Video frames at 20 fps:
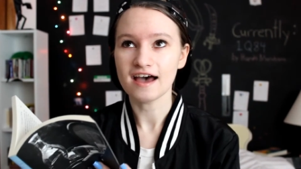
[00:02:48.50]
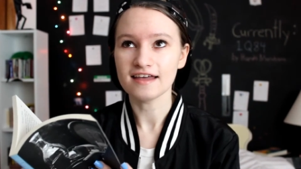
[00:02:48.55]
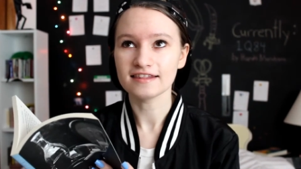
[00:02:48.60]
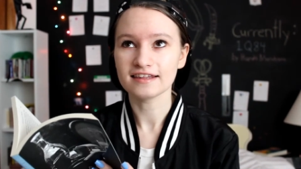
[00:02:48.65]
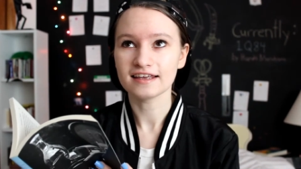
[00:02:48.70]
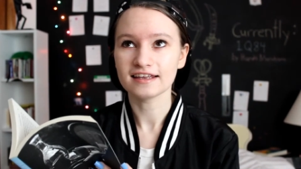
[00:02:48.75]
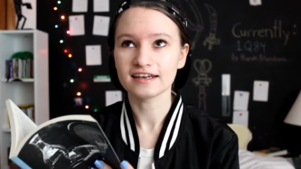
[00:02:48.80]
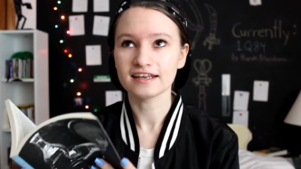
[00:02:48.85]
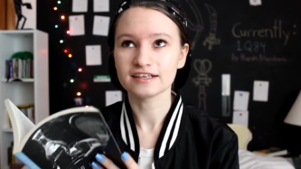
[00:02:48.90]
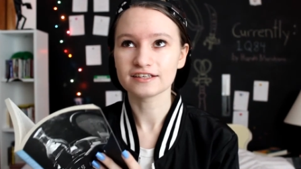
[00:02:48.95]
And
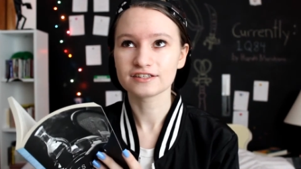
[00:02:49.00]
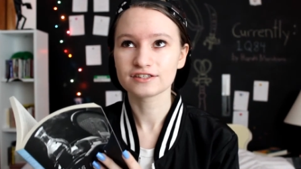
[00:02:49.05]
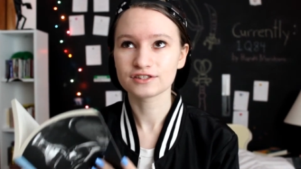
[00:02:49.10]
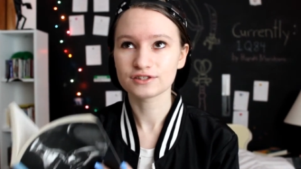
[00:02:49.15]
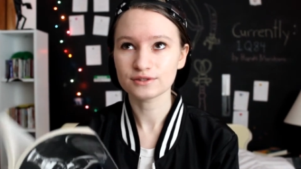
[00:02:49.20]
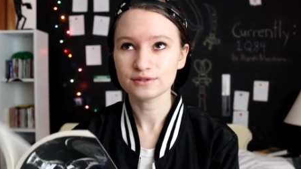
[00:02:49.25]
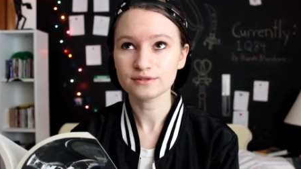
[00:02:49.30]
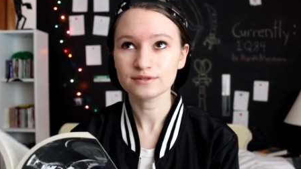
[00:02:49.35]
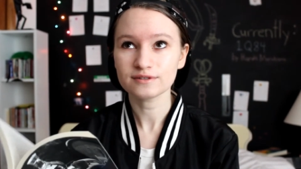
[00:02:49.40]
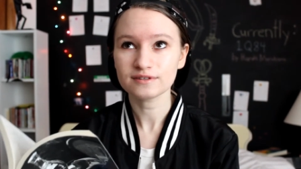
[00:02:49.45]
then as
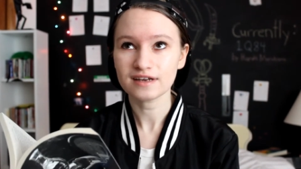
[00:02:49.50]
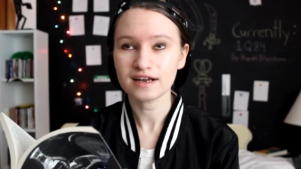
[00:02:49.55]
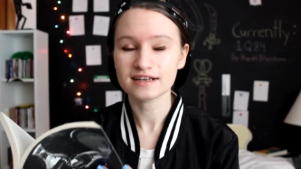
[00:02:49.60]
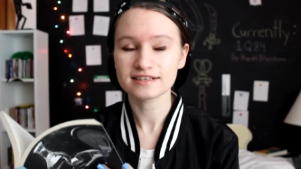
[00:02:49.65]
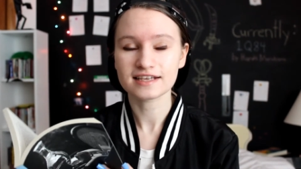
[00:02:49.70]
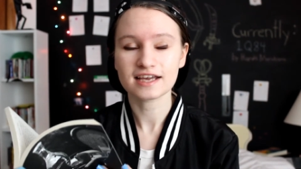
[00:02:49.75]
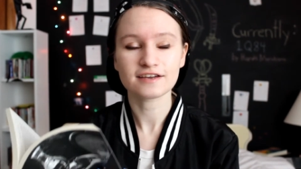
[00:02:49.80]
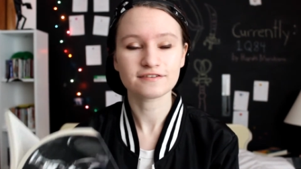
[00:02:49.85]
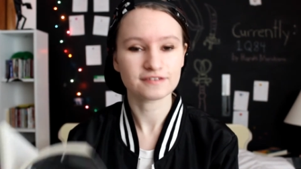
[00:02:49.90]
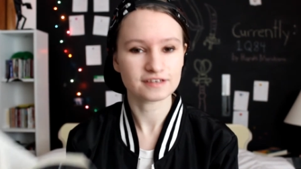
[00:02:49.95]
soon
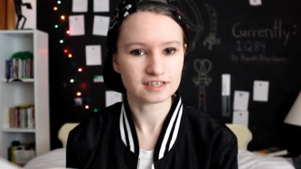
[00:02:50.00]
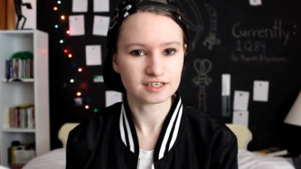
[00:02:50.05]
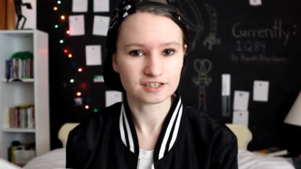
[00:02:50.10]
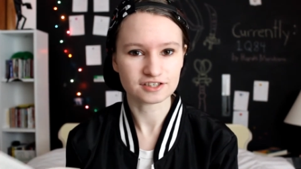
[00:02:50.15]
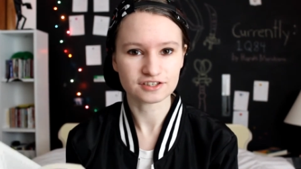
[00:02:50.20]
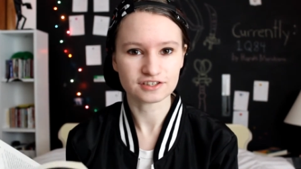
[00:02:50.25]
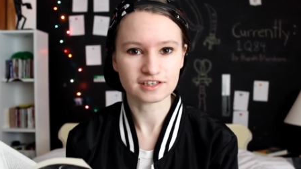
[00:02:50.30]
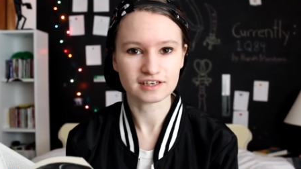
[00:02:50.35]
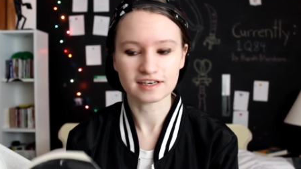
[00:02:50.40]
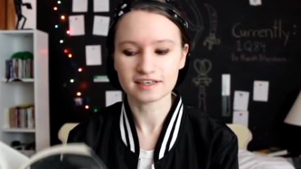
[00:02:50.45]
as I
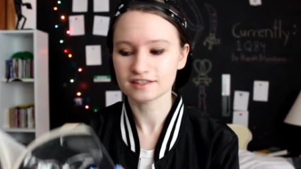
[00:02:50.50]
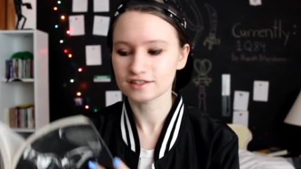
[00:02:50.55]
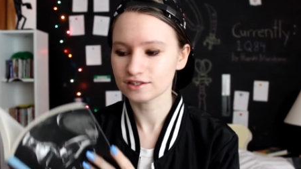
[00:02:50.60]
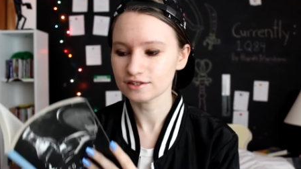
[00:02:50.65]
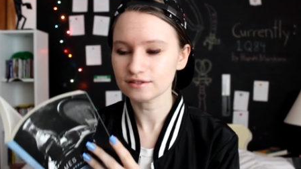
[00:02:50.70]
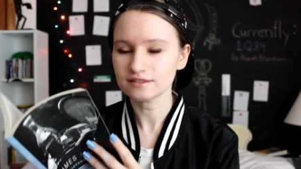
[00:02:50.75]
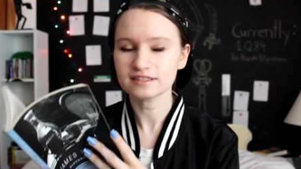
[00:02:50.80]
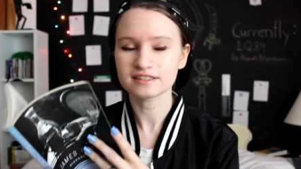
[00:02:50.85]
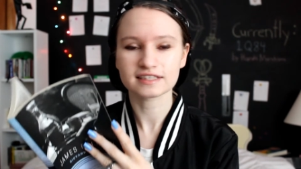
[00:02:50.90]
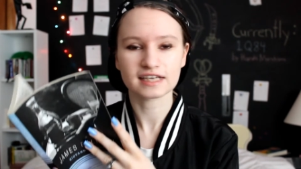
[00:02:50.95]
finished it, as
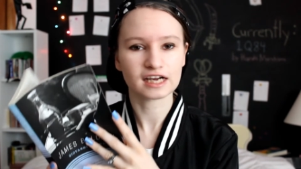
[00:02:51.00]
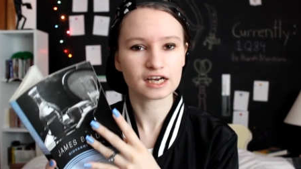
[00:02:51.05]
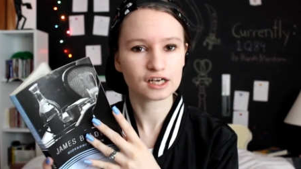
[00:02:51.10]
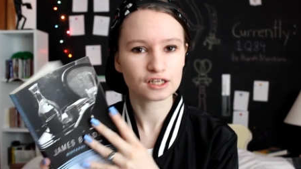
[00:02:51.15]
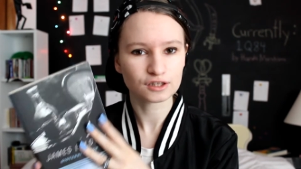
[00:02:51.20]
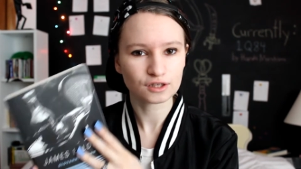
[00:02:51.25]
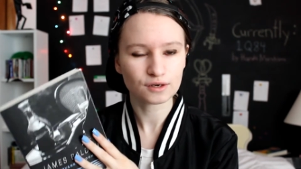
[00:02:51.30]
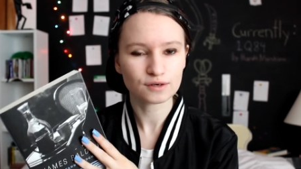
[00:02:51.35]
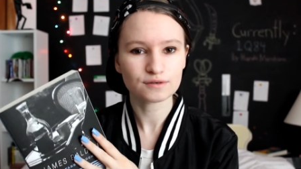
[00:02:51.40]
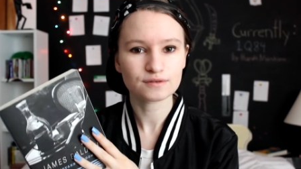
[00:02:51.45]
soon as I
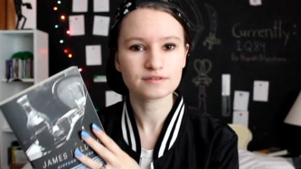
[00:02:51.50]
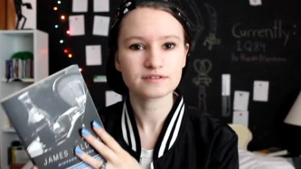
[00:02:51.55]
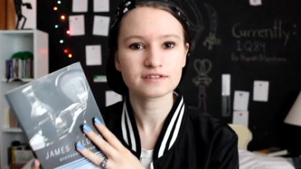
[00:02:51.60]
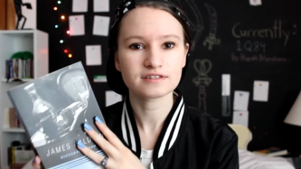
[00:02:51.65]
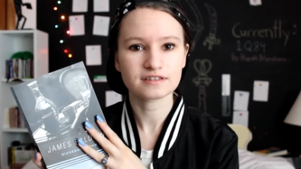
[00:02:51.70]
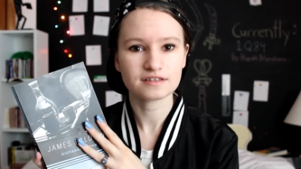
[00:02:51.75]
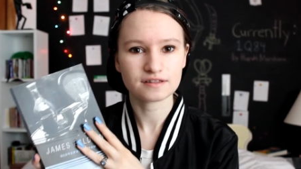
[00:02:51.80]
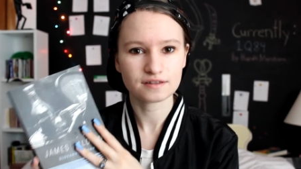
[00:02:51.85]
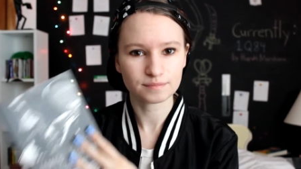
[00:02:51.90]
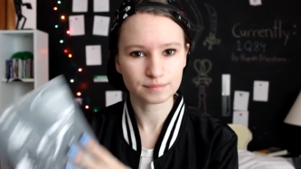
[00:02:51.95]

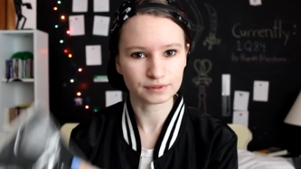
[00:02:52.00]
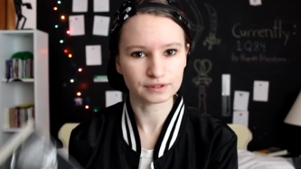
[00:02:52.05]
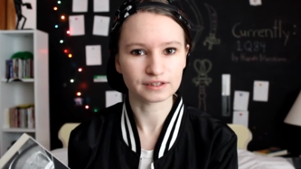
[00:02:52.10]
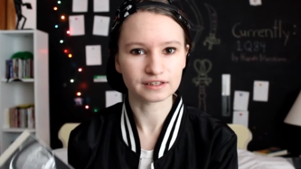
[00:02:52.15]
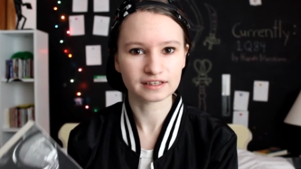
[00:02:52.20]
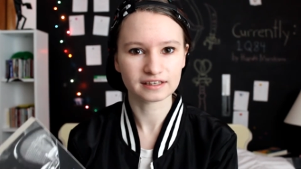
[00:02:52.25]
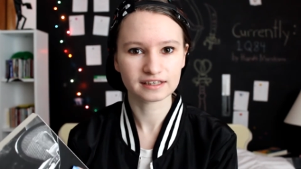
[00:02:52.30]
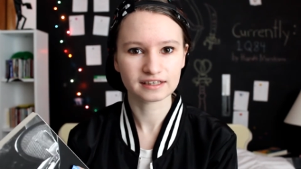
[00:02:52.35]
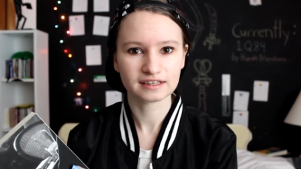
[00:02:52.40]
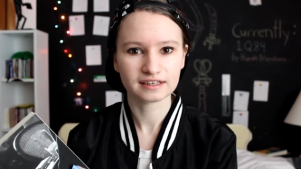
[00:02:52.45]
closed the
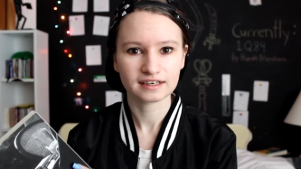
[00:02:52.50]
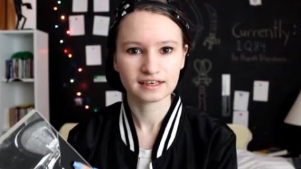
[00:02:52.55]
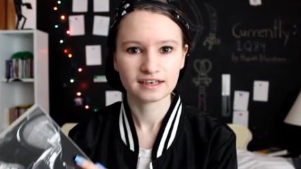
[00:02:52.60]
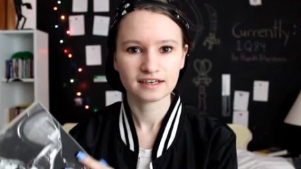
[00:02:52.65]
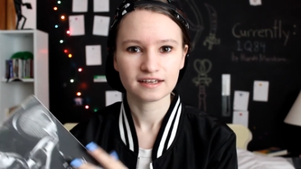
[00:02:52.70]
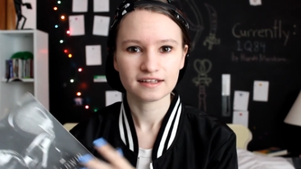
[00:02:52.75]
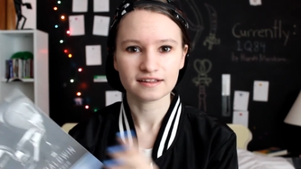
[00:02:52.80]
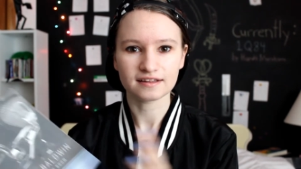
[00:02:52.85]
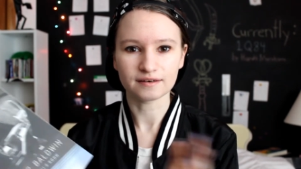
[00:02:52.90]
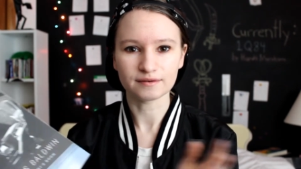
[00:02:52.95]
book,
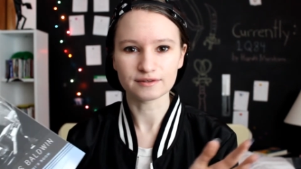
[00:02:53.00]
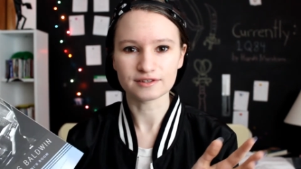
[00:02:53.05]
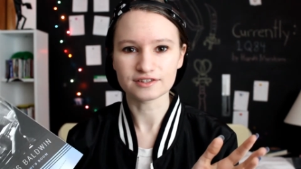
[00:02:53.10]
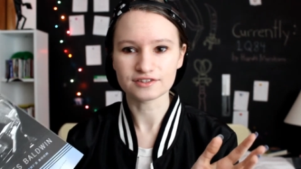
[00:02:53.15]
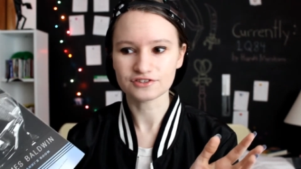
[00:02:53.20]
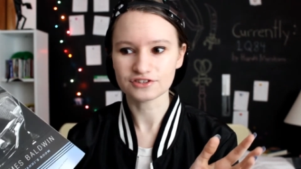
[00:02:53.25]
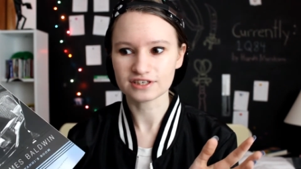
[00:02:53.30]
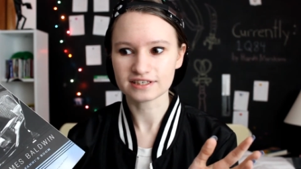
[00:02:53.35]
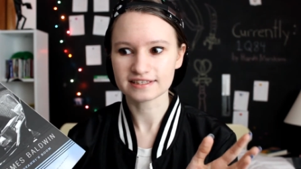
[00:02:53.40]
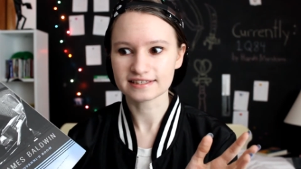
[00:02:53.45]
there
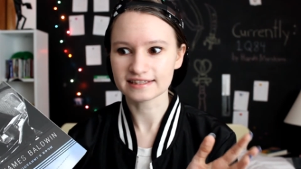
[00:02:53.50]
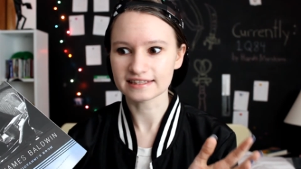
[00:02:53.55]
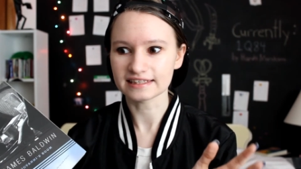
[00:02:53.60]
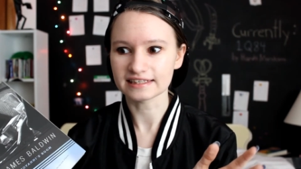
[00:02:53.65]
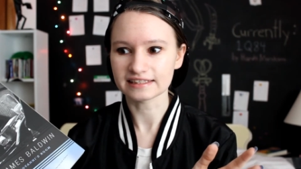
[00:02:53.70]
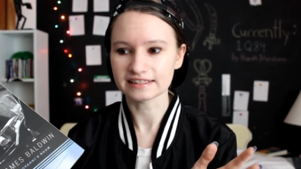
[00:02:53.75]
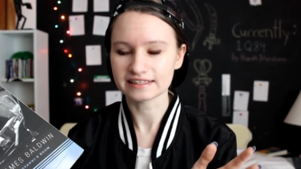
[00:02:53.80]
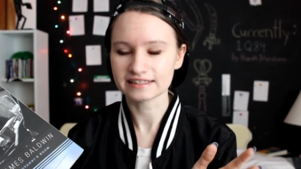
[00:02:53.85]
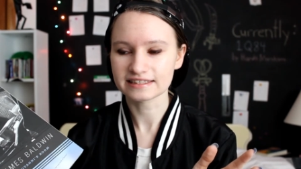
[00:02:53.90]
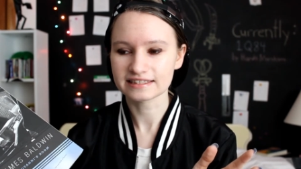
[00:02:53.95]
was just
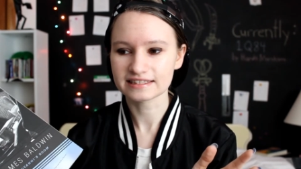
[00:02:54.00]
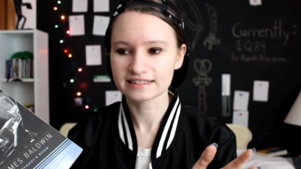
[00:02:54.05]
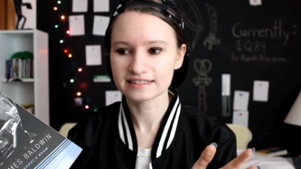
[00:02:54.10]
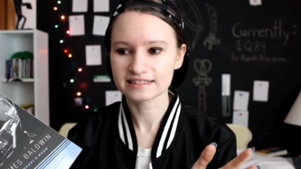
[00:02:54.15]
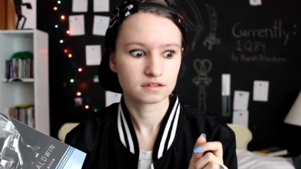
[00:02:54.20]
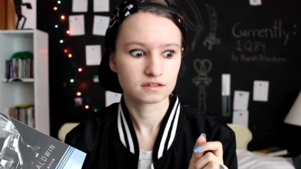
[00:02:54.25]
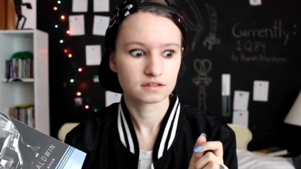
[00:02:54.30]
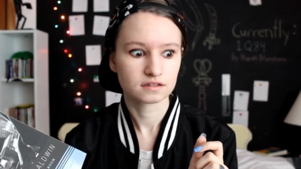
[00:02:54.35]
this